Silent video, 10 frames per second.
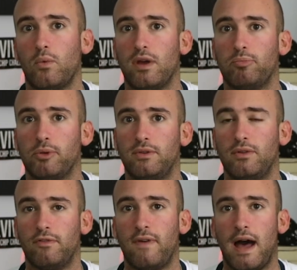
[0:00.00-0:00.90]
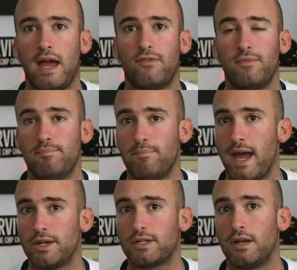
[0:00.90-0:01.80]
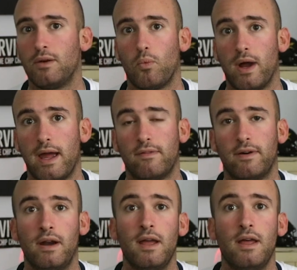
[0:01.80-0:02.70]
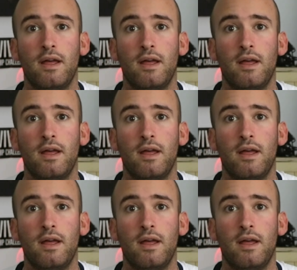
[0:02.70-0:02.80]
with Bluetooth 5, mesh, whatever.